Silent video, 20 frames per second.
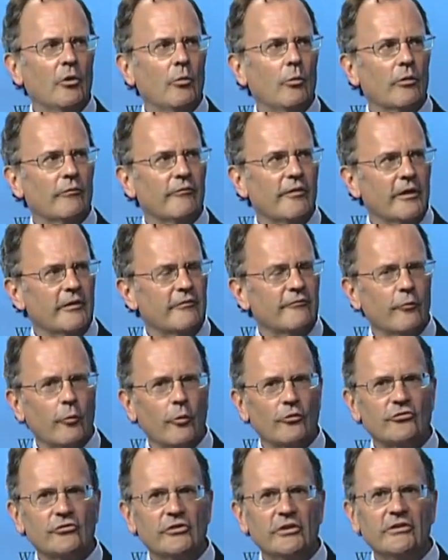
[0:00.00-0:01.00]
We're very
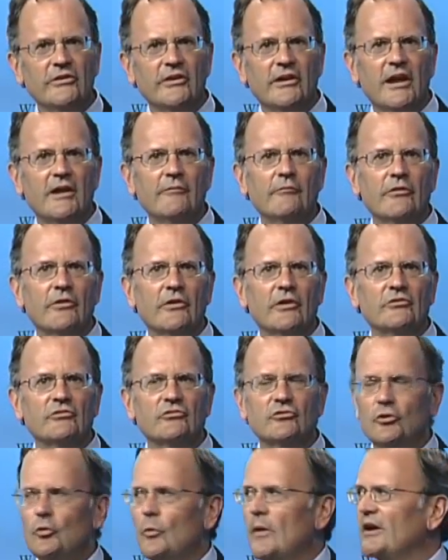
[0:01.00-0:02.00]
fortunate to have with us
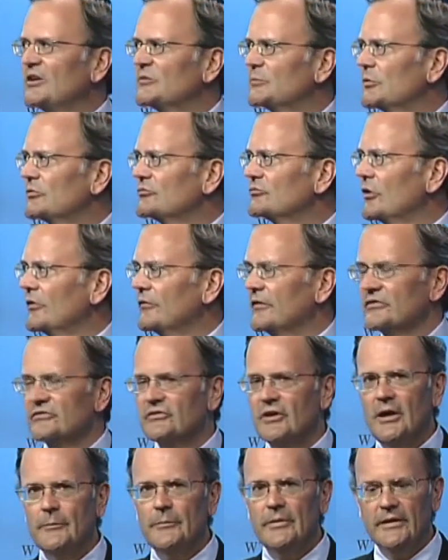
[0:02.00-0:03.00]
two experts on this
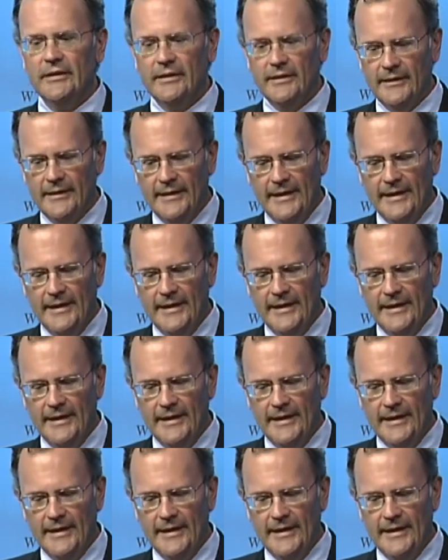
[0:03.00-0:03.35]
topic,